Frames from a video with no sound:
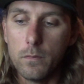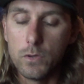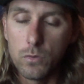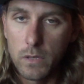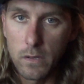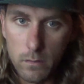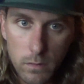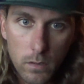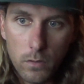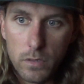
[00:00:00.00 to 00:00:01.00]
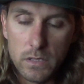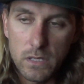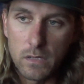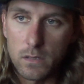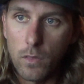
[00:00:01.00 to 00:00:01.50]
Doing, these
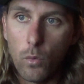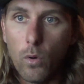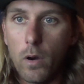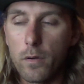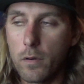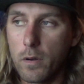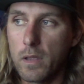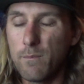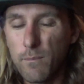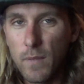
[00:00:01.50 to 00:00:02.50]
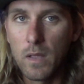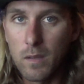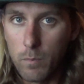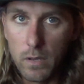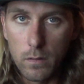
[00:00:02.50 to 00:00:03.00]
things on the water
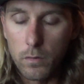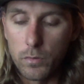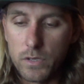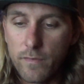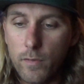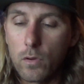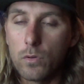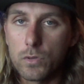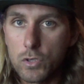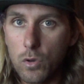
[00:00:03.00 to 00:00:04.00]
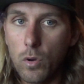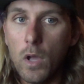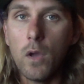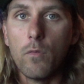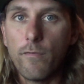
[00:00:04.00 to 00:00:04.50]
can be a little difficult. So
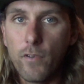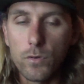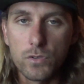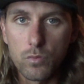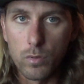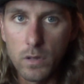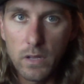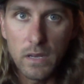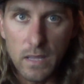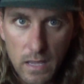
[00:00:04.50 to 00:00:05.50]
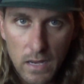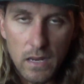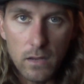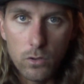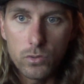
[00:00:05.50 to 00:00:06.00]
first, really
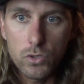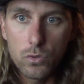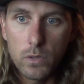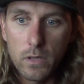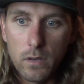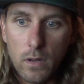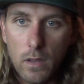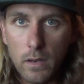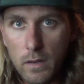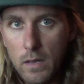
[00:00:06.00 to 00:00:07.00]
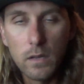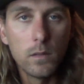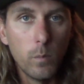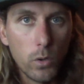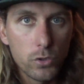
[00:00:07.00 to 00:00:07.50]
getting used to it and getting
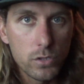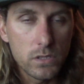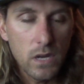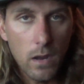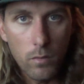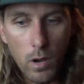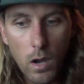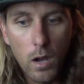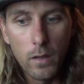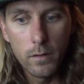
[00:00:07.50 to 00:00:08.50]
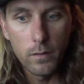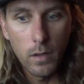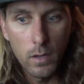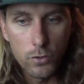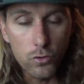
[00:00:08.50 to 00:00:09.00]
the motions down on
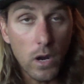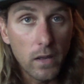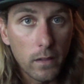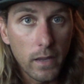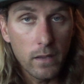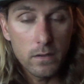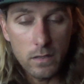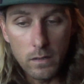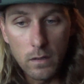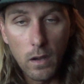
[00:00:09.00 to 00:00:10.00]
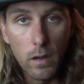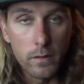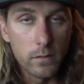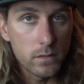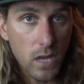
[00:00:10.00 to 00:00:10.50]
dry land and
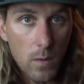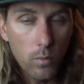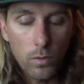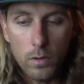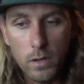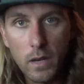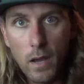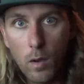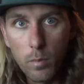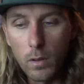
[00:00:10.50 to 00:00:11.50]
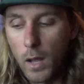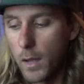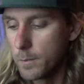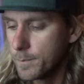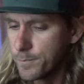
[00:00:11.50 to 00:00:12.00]
on a skateboard can help a lot.